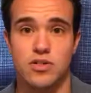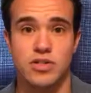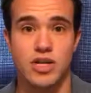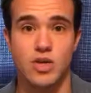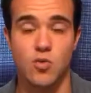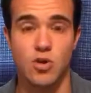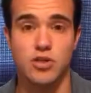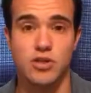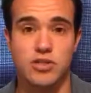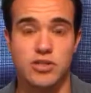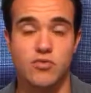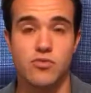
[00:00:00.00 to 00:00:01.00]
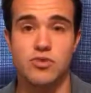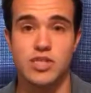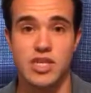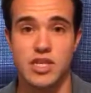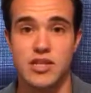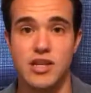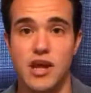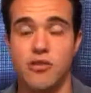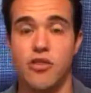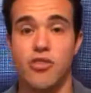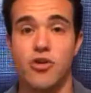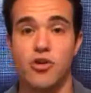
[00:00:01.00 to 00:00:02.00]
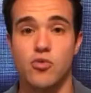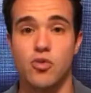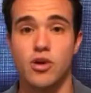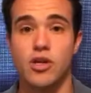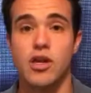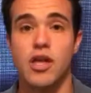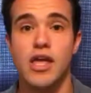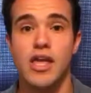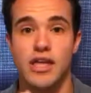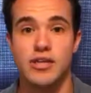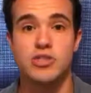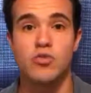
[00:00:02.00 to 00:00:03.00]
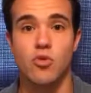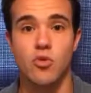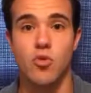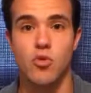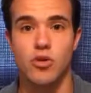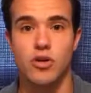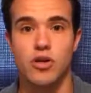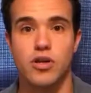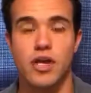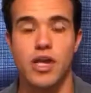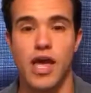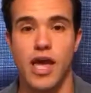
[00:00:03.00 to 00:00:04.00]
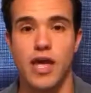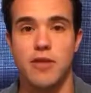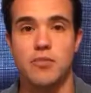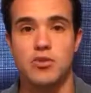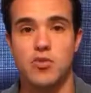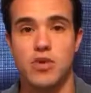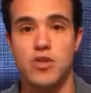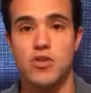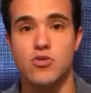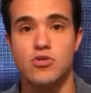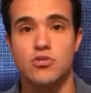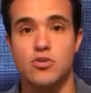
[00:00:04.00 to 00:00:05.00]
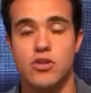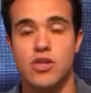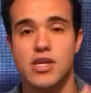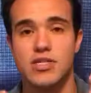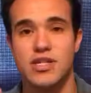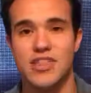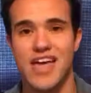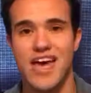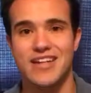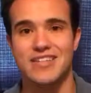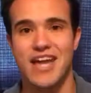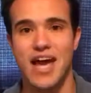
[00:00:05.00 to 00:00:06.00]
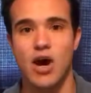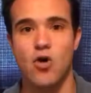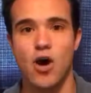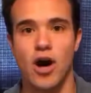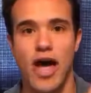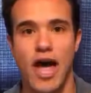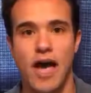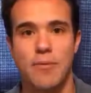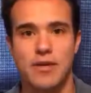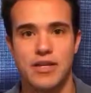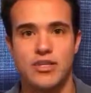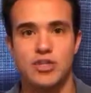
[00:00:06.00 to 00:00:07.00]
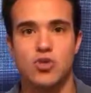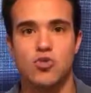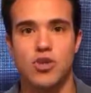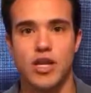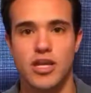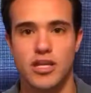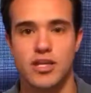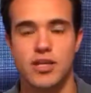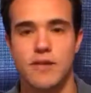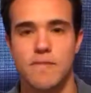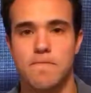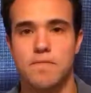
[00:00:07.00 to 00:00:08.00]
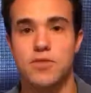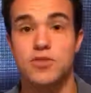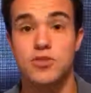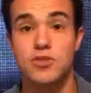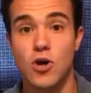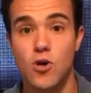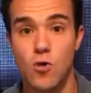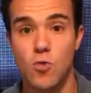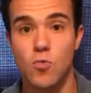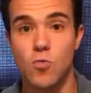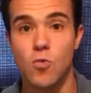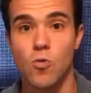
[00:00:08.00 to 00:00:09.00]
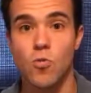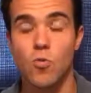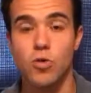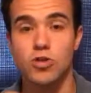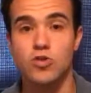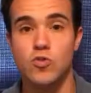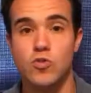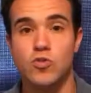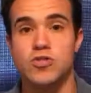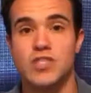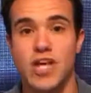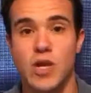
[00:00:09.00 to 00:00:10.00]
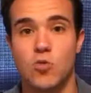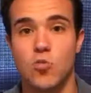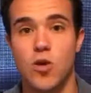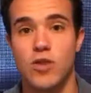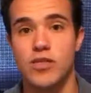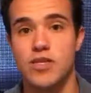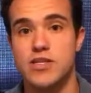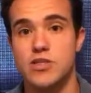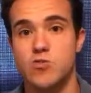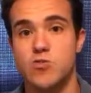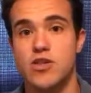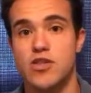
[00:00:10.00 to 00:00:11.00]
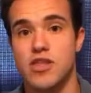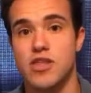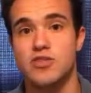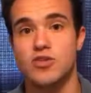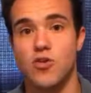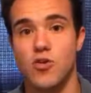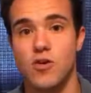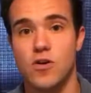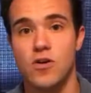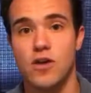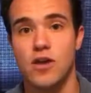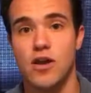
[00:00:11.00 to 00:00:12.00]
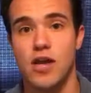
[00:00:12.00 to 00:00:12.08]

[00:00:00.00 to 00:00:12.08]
the second one is the routine, and the third one is the reward. And between those three things, that is how a habit is created. So, once you understand what these three things are,